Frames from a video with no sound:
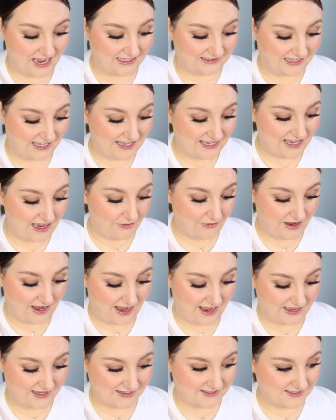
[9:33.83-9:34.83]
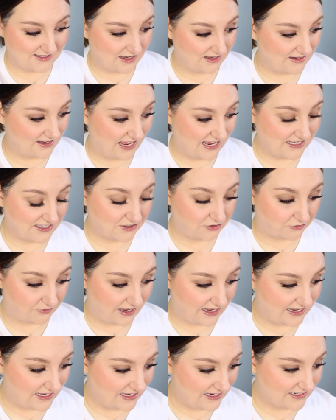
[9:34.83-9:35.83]
I like how it has a nice
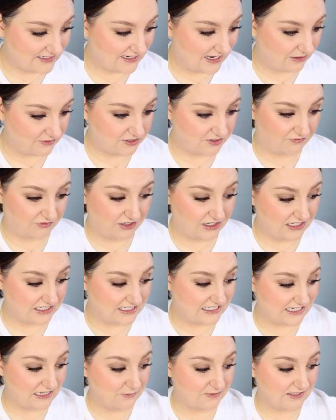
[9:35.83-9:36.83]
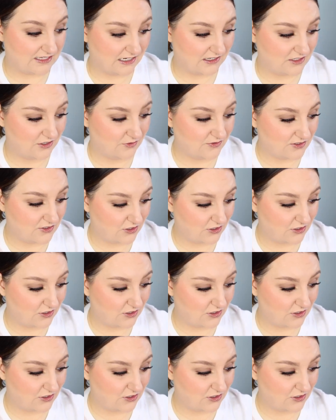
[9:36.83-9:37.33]
gradient down to a very deep skin tone.